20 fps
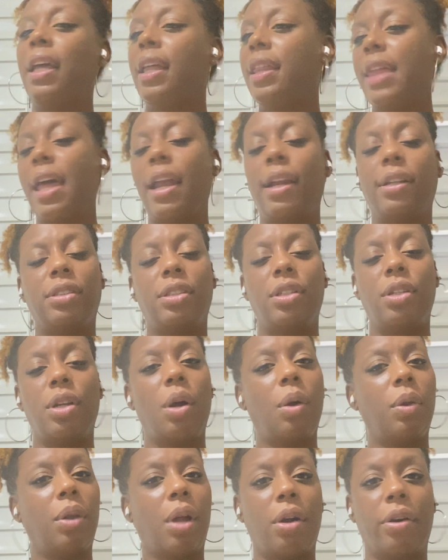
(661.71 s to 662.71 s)
That is
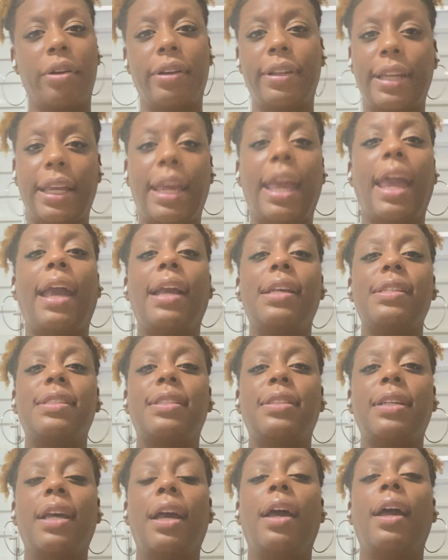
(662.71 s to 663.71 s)
no longer the case.
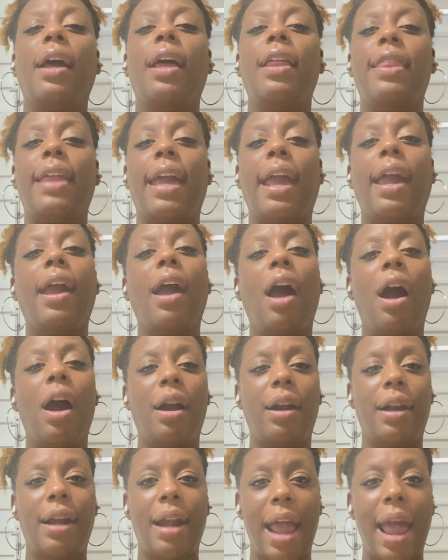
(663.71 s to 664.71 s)
They
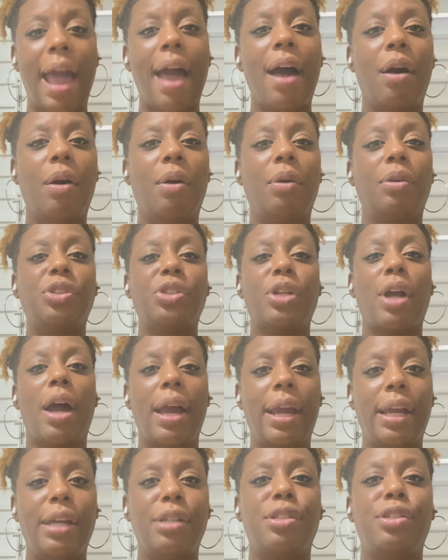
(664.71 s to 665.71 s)
are now
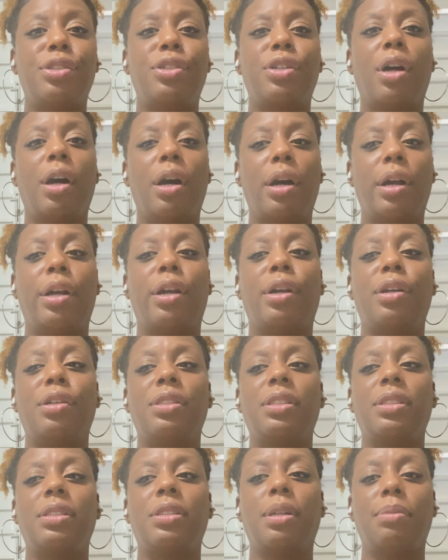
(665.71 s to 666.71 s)
trying to charge
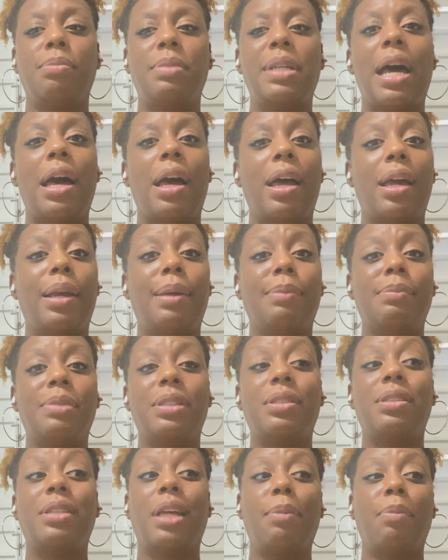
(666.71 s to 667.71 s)
sometimes
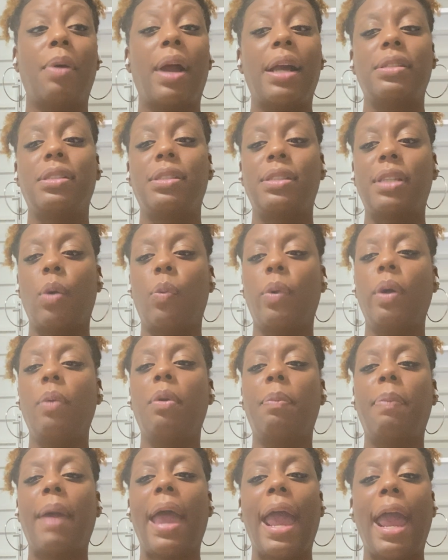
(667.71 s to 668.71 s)
the same prices that we
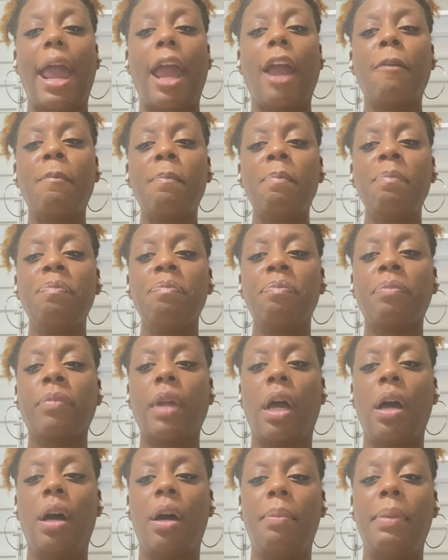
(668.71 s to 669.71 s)
would pay
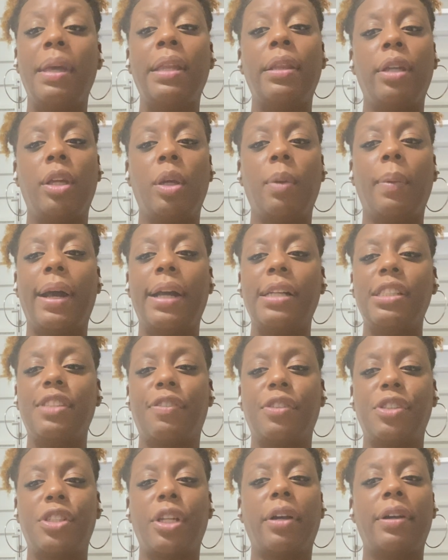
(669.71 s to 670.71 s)
in the U.S.
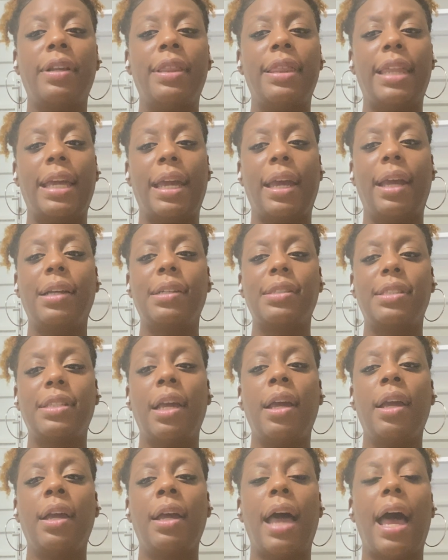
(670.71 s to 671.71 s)
for certain things.
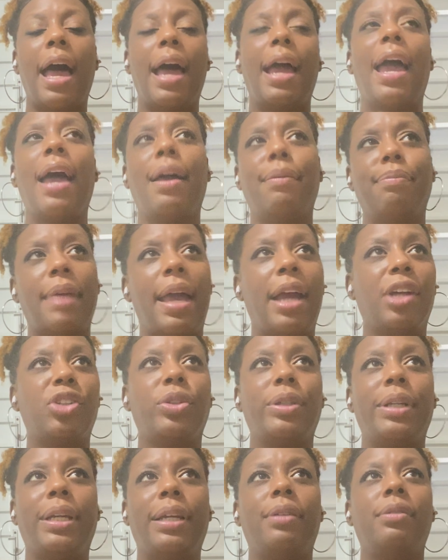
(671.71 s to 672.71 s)
I
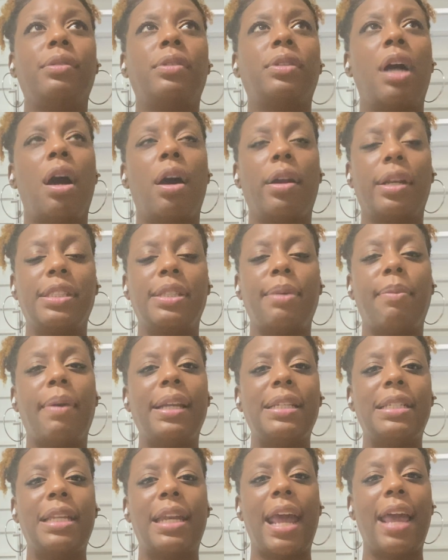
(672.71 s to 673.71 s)
actually talked to
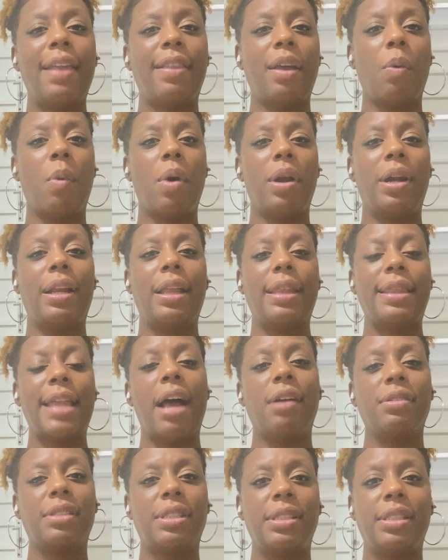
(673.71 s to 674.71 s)
somebody today that wanted
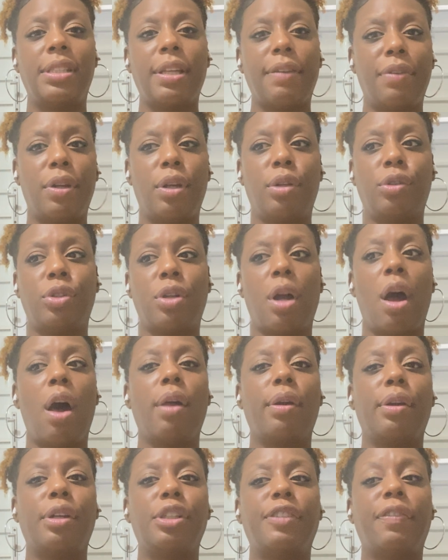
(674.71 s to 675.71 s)

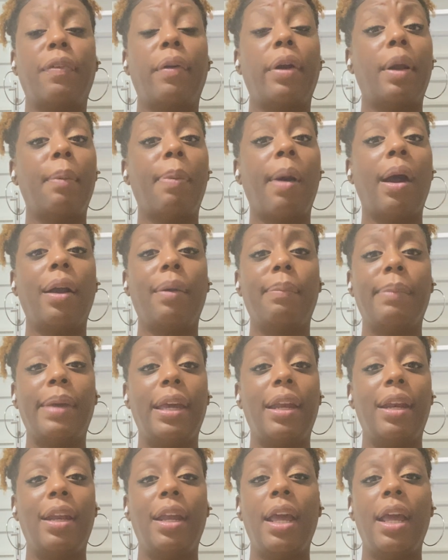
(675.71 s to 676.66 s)
$1,700 for an apartment,